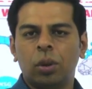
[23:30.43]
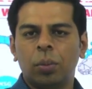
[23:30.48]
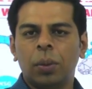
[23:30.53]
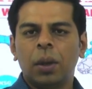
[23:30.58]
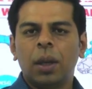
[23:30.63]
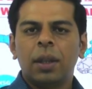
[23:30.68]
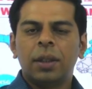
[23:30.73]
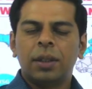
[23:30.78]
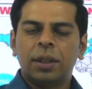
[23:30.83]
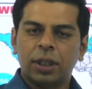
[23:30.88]

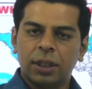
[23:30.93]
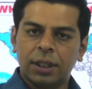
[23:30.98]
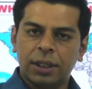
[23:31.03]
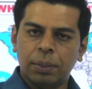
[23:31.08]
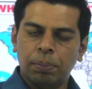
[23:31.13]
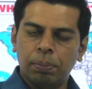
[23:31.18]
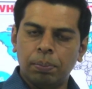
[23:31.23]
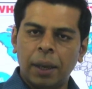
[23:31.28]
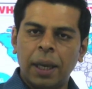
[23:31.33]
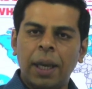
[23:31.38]
this
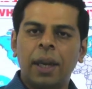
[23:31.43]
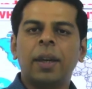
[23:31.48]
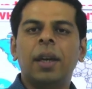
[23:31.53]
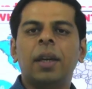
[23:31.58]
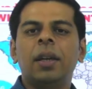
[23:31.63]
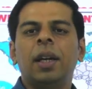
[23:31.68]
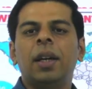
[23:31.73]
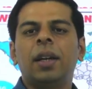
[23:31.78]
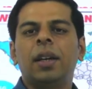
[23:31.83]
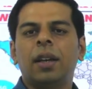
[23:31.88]
Make in
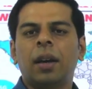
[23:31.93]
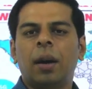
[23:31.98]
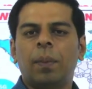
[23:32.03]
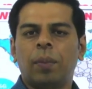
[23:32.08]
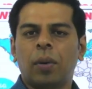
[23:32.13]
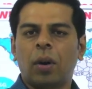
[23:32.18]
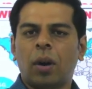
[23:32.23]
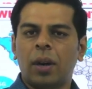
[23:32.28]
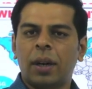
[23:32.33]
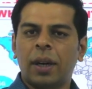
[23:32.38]
India
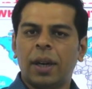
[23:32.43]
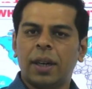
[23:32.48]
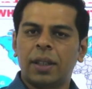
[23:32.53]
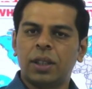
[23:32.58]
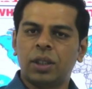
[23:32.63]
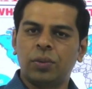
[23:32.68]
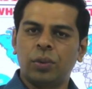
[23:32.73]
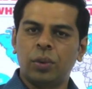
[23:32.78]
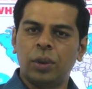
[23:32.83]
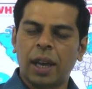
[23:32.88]
products would
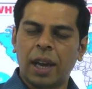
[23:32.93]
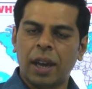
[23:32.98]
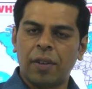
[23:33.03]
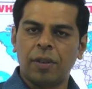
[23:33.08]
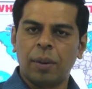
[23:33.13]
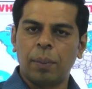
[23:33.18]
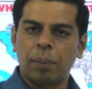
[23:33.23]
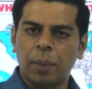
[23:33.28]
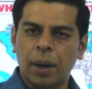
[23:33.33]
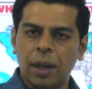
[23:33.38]
have a
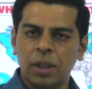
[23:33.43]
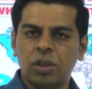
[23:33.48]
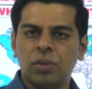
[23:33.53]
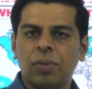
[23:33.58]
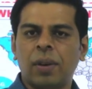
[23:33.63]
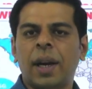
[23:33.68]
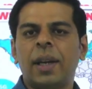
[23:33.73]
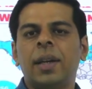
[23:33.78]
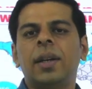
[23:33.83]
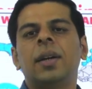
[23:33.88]
much
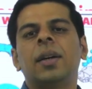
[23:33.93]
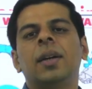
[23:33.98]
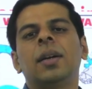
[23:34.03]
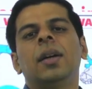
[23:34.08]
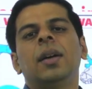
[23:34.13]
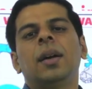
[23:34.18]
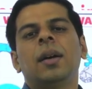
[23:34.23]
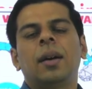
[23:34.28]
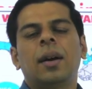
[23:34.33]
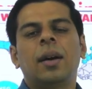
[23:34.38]
wider
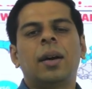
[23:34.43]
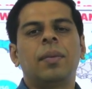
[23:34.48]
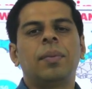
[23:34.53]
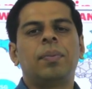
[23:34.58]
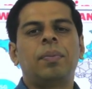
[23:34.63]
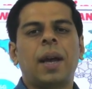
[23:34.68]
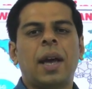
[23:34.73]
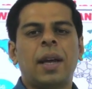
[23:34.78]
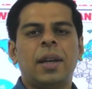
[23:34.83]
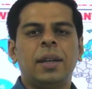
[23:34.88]

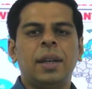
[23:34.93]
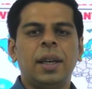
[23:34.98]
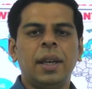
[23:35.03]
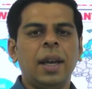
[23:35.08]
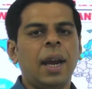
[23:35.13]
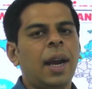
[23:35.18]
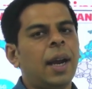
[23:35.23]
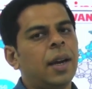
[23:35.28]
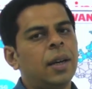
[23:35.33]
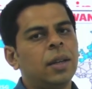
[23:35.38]
parity,
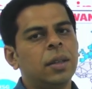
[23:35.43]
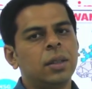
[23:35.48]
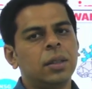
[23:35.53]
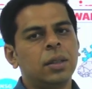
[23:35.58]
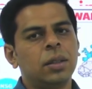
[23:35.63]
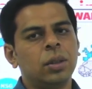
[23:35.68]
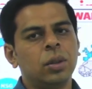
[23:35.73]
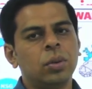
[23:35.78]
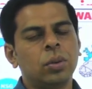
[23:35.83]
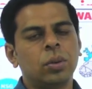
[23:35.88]
and you
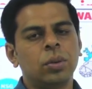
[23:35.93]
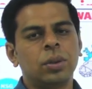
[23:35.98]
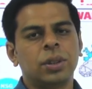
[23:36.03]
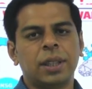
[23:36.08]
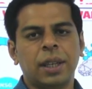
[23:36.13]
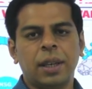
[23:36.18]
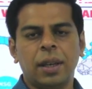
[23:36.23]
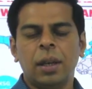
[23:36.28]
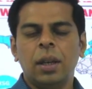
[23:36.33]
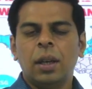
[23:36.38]
could say
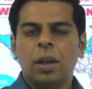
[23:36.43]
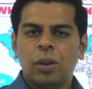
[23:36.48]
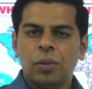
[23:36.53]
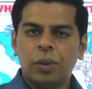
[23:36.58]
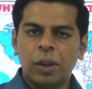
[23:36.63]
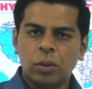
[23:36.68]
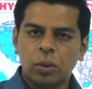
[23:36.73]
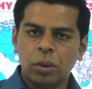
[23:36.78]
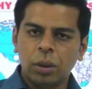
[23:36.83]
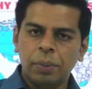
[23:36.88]
we could
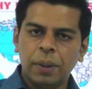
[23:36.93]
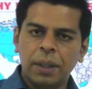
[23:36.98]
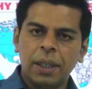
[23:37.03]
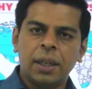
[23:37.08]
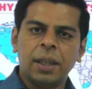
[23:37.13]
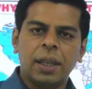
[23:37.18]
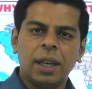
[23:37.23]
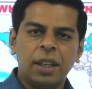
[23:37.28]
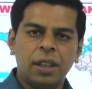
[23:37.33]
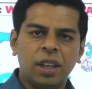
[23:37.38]
be
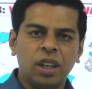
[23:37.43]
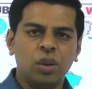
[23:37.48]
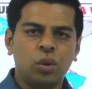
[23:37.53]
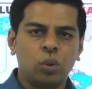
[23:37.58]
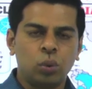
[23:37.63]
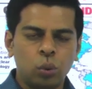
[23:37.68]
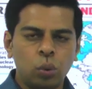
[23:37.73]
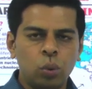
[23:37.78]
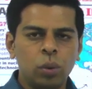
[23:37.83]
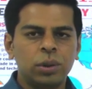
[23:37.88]
dictating
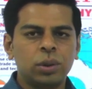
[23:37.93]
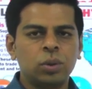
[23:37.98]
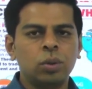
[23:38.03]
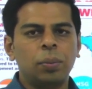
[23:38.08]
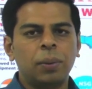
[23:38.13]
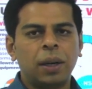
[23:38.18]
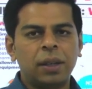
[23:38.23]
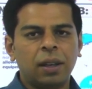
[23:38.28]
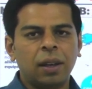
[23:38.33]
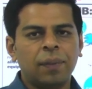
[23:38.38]
rules to
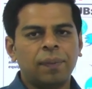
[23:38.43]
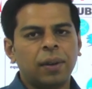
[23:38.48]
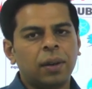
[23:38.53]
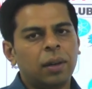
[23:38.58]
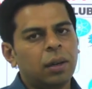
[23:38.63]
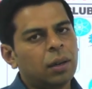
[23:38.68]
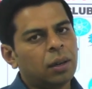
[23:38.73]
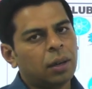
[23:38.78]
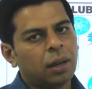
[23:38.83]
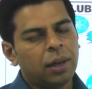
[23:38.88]
multiple
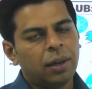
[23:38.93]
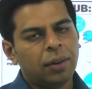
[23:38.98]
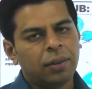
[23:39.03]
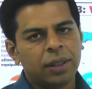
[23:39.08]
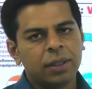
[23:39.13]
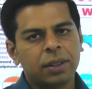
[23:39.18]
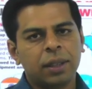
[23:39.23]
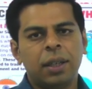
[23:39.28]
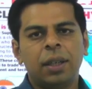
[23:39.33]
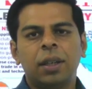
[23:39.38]
countries in
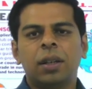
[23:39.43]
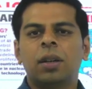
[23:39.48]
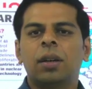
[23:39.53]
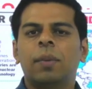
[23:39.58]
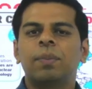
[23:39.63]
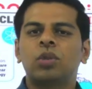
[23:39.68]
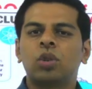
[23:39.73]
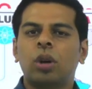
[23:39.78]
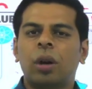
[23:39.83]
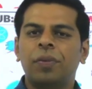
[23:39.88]
terms
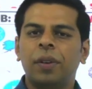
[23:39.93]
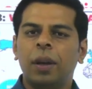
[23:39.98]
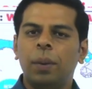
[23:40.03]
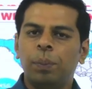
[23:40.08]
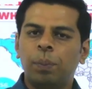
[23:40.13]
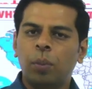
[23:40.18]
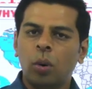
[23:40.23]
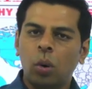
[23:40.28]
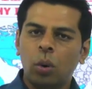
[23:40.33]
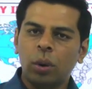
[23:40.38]
of
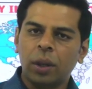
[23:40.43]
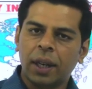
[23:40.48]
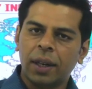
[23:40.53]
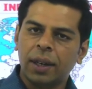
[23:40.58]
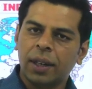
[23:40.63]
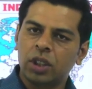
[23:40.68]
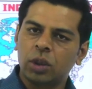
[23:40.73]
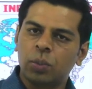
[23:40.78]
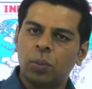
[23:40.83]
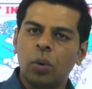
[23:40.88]
import and
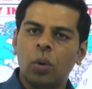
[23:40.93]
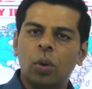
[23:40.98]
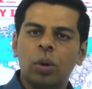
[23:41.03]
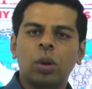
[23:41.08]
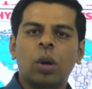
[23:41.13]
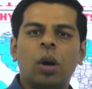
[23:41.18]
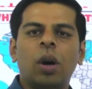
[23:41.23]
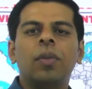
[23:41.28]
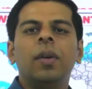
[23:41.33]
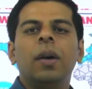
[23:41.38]
export
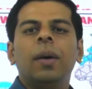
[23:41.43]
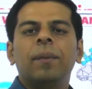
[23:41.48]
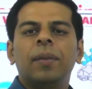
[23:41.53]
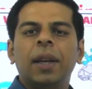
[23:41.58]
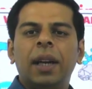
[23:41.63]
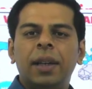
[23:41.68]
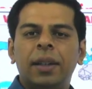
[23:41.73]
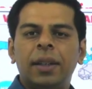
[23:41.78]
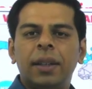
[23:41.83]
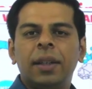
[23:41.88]
of
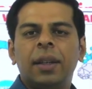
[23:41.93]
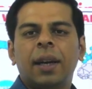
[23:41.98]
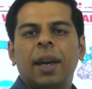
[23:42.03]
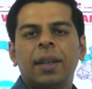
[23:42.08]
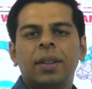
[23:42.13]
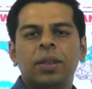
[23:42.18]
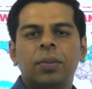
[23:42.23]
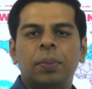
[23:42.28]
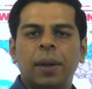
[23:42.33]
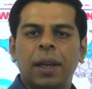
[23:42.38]
indigenized
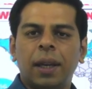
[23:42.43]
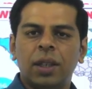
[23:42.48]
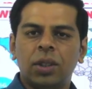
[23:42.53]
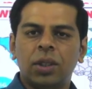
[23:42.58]
based